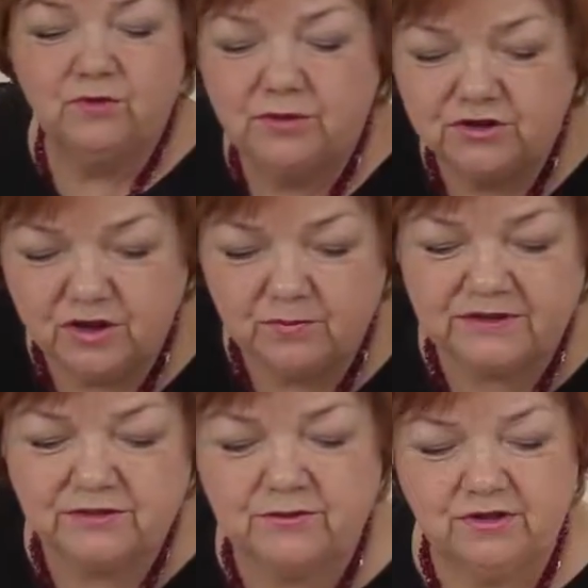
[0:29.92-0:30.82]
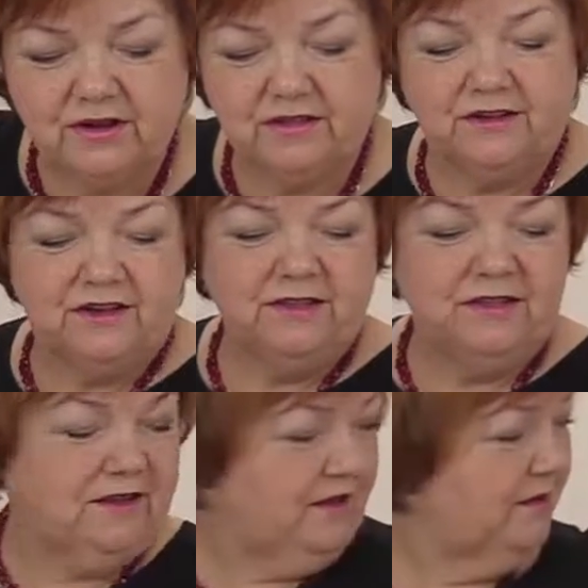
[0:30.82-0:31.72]
and the hips are 100
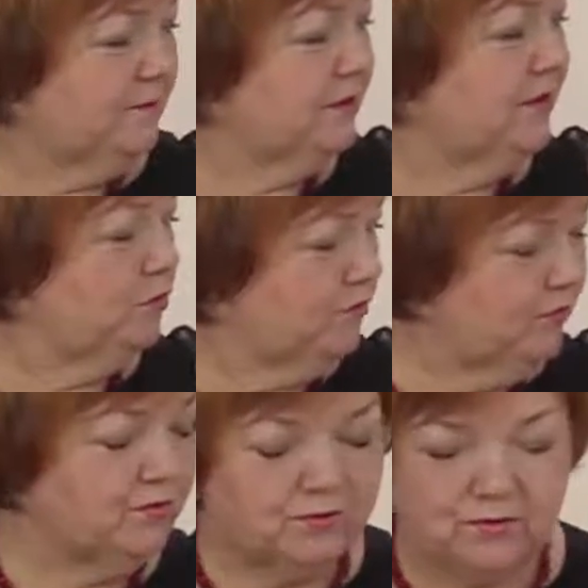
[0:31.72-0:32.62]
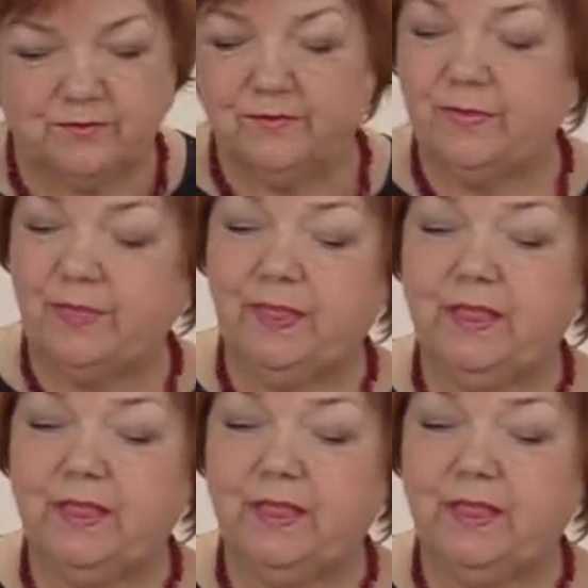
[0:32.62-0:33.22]
centimeters. So here's the basis